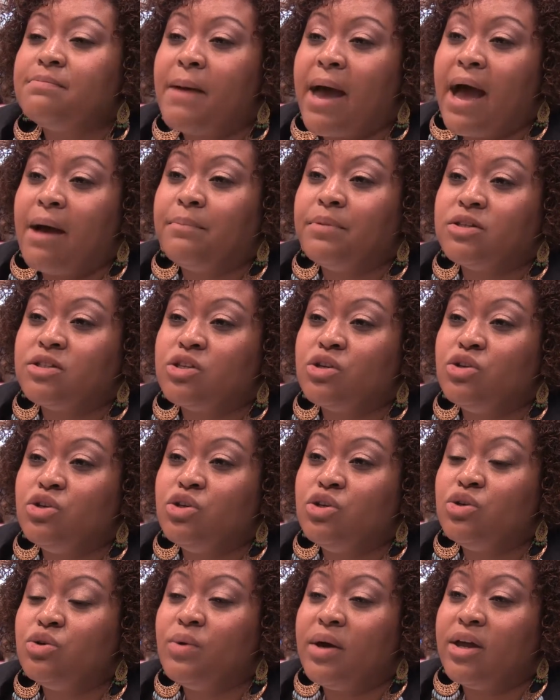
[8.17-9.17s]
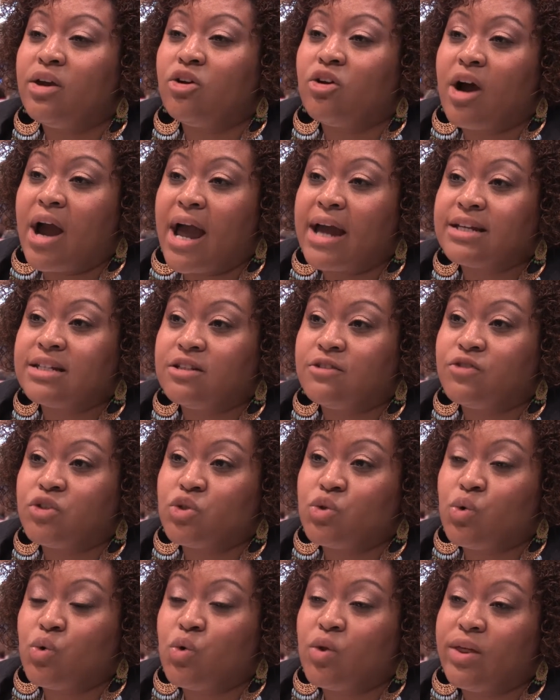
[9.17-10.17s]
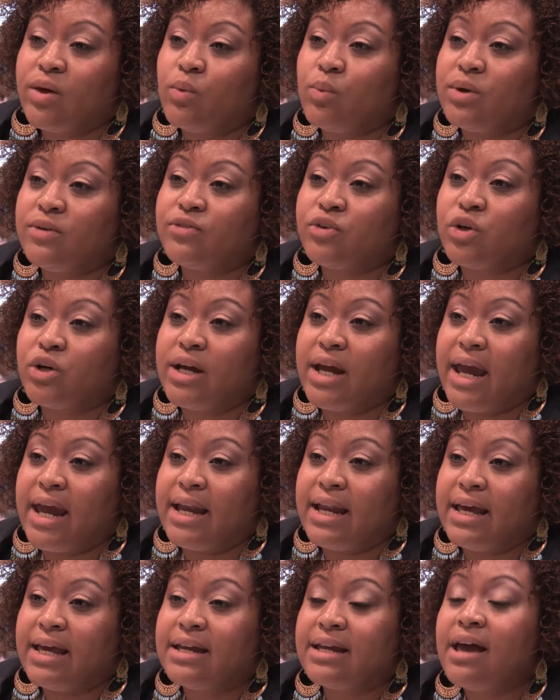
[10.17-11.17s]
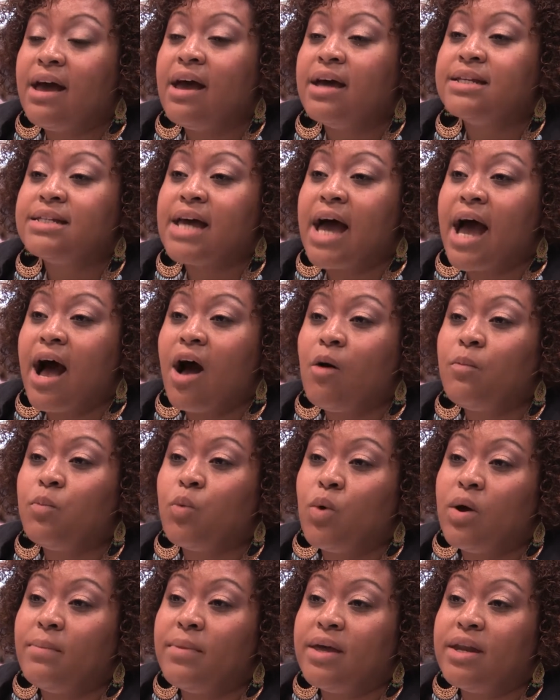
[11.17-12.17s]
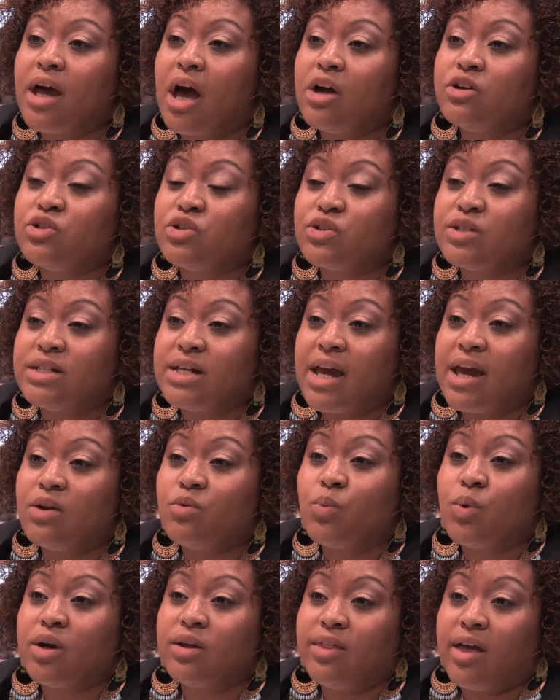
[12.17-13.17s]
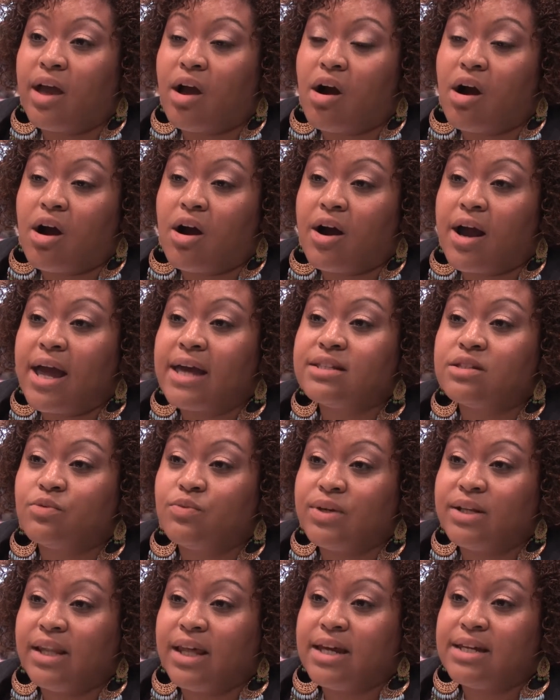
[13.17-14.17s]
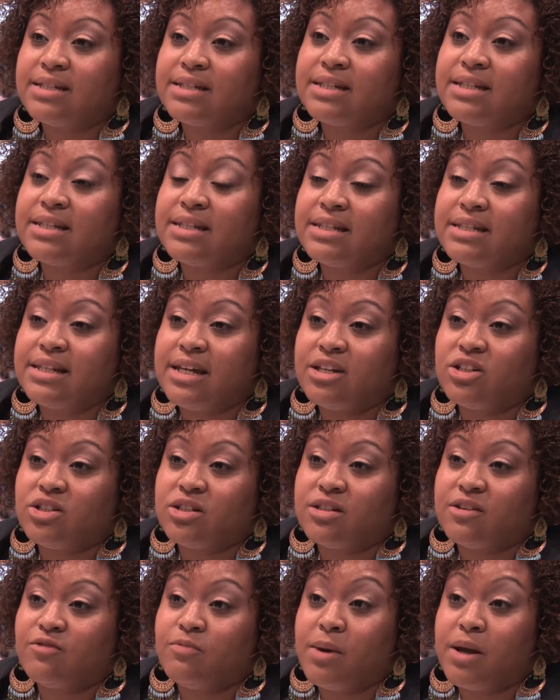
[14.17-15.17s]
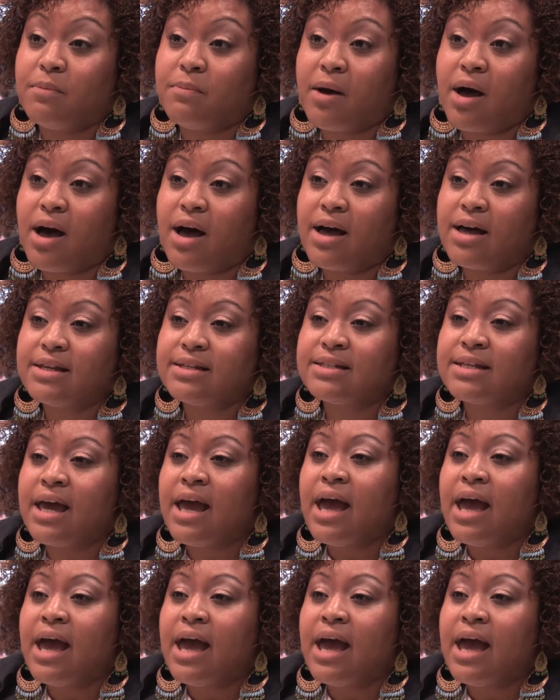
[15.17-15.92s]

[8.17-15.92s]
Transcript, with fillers: Map is a new interactive tool that we've created to help women understand where they are as it relates to the stages of menopause,